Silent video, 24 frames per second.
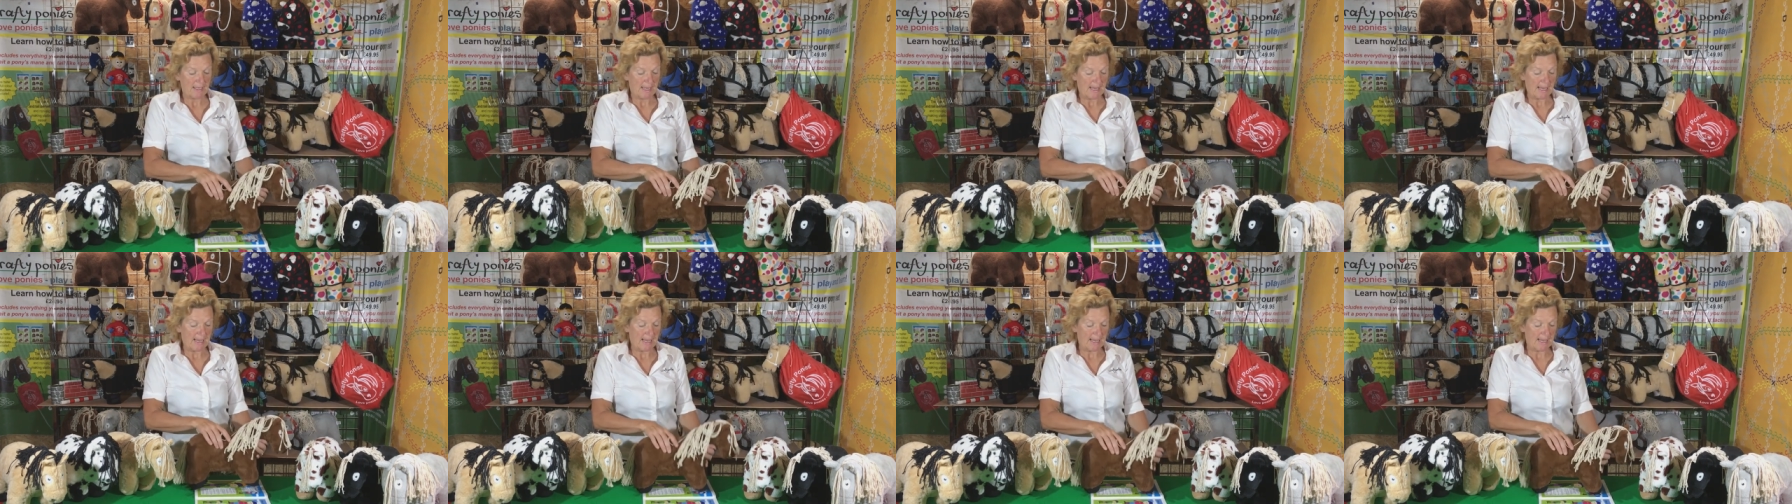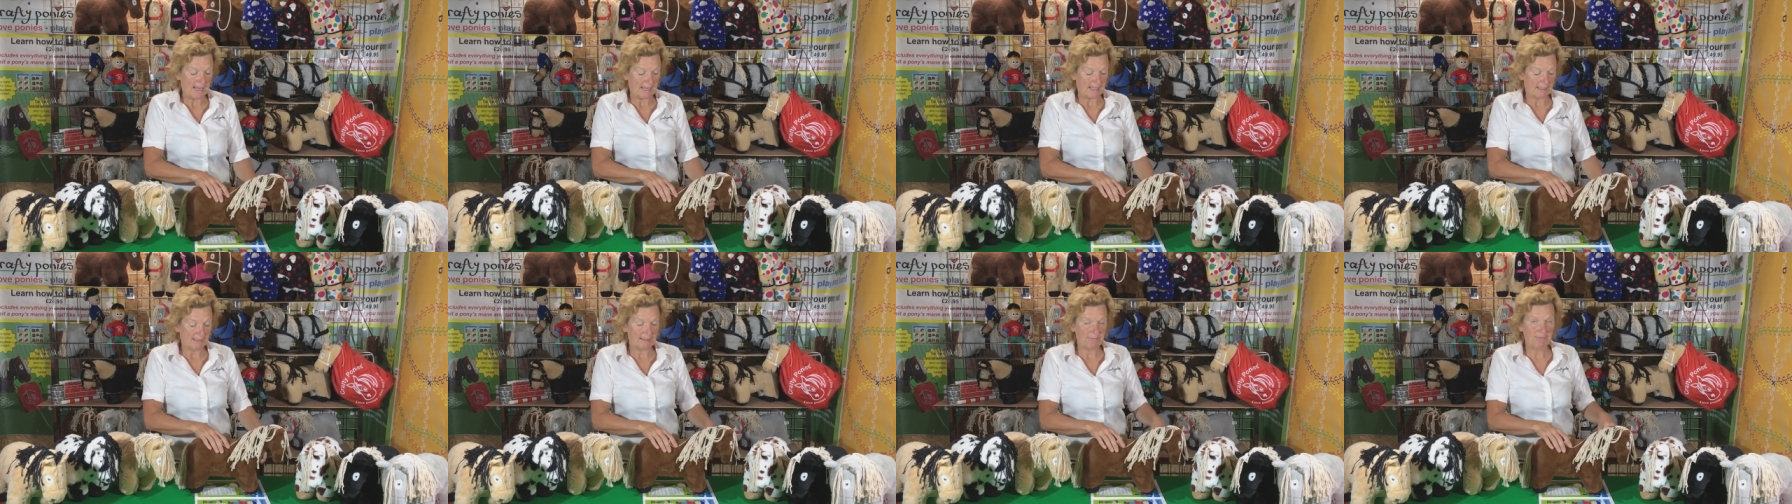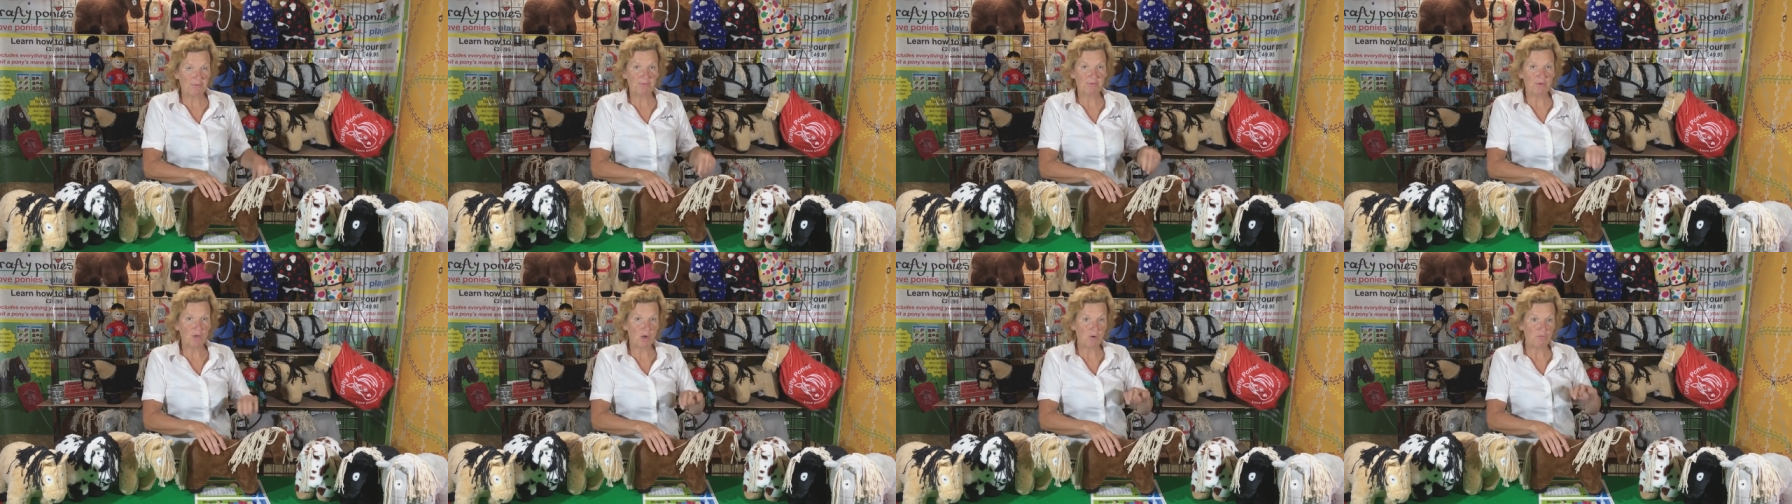and
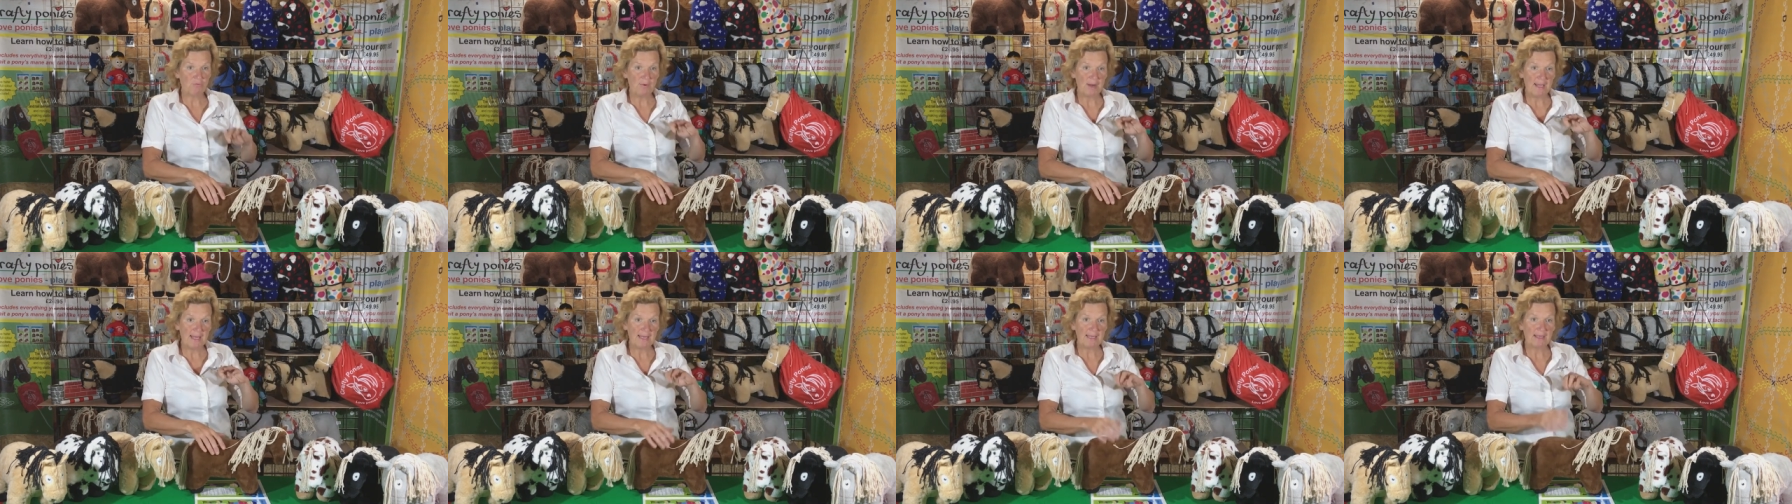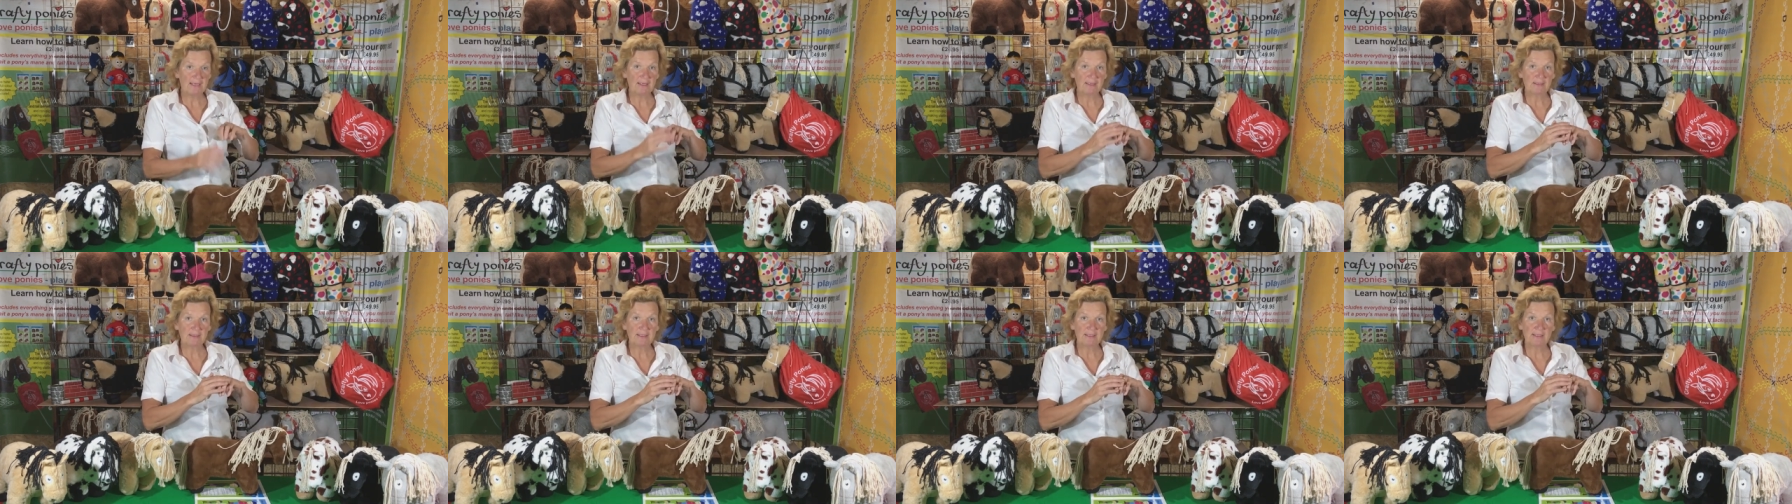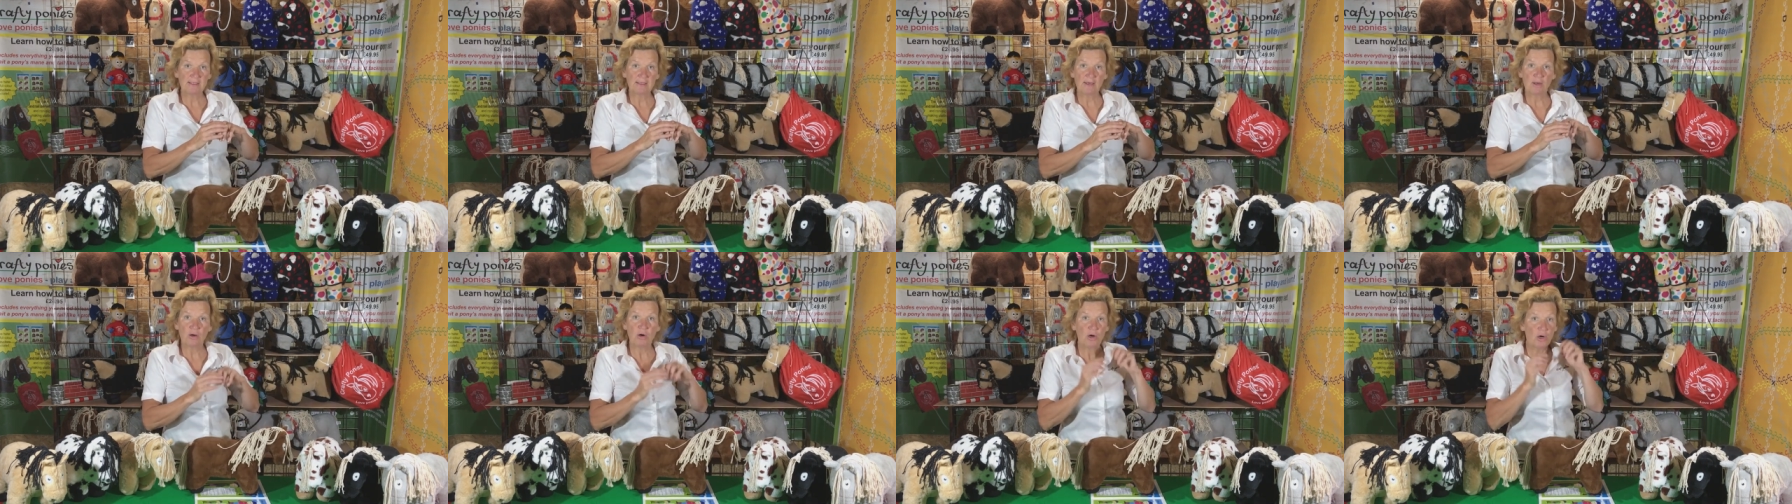if you've got
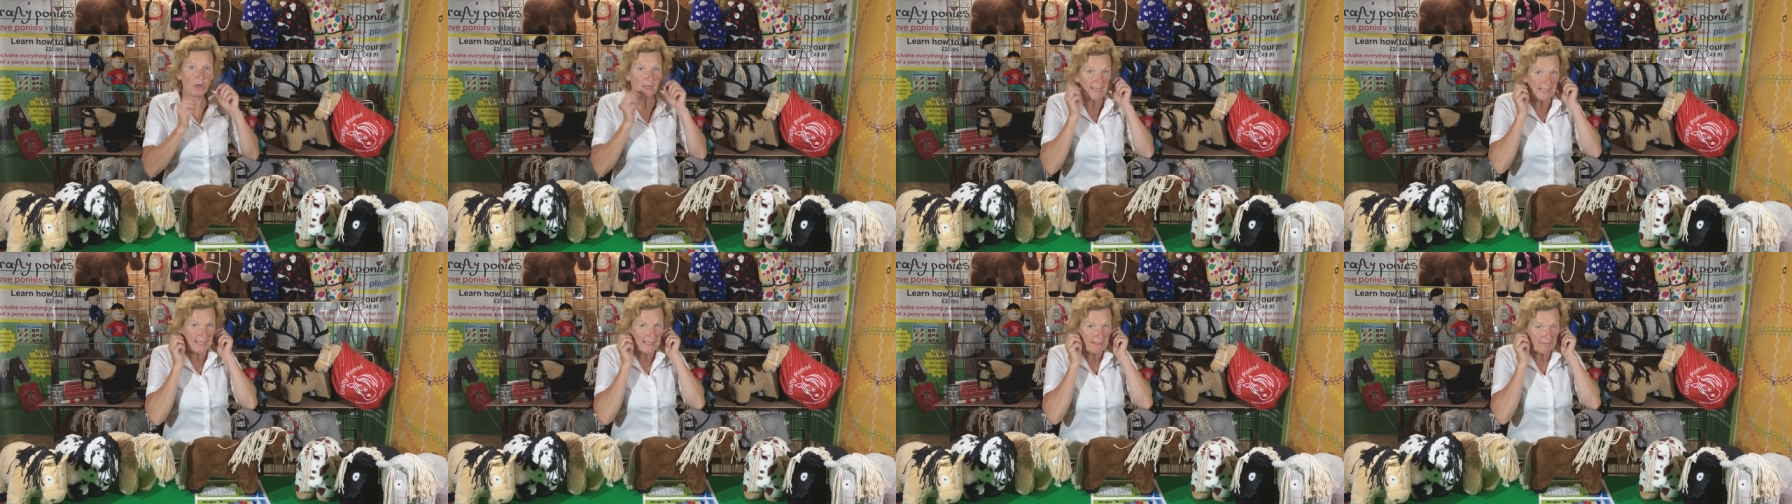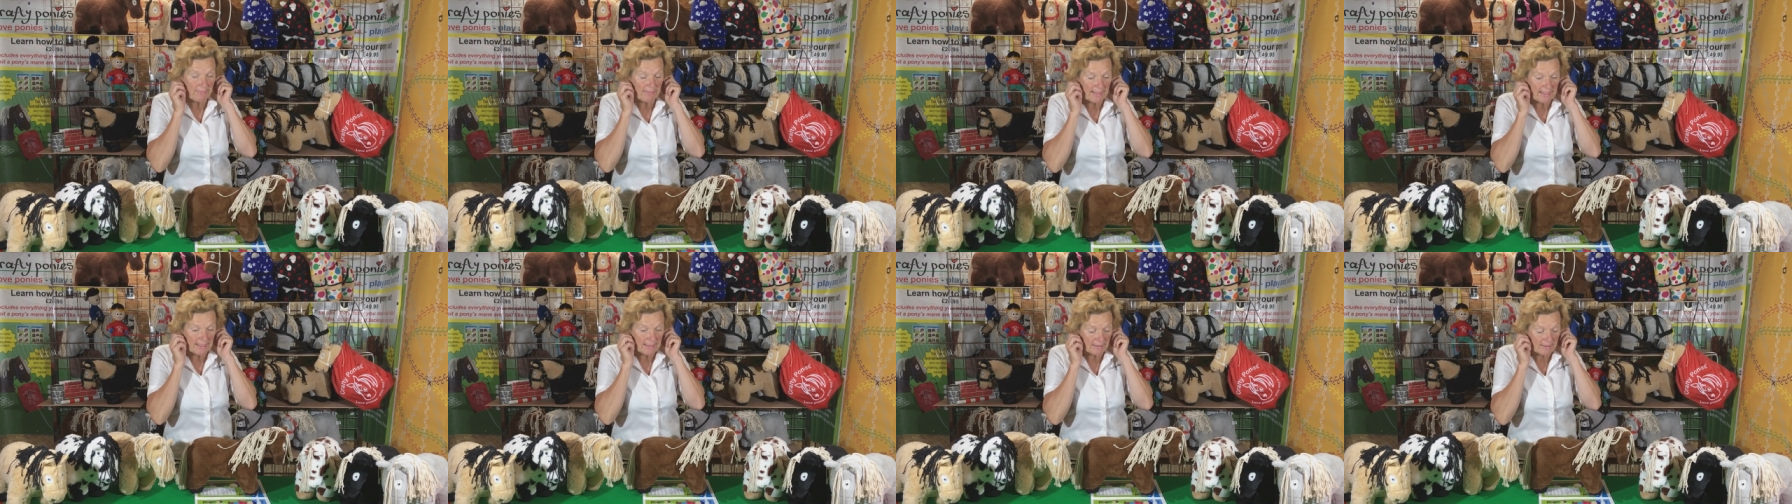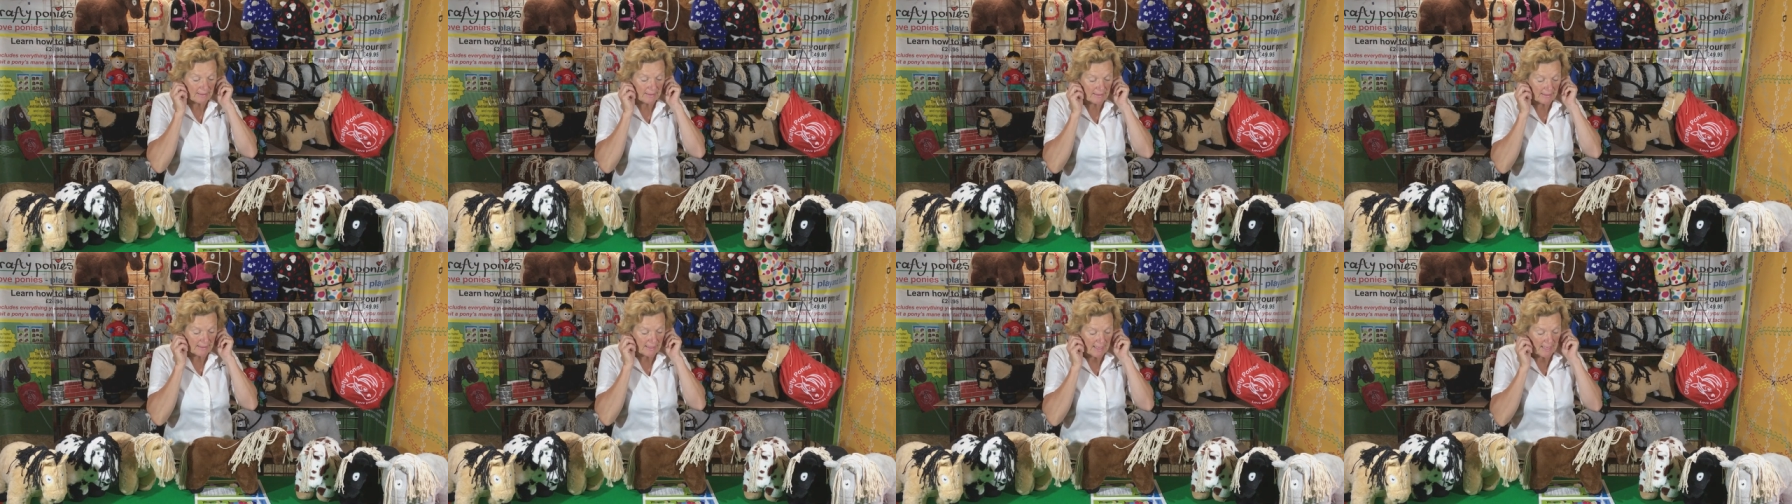rings or
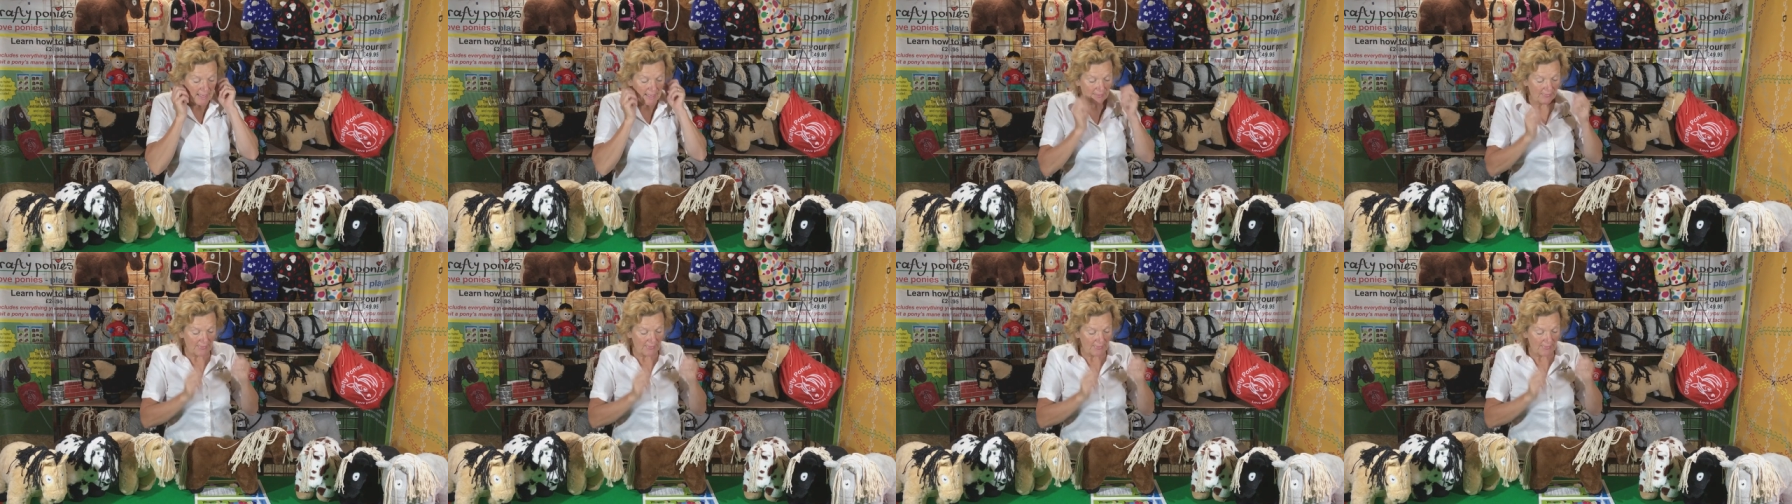earrings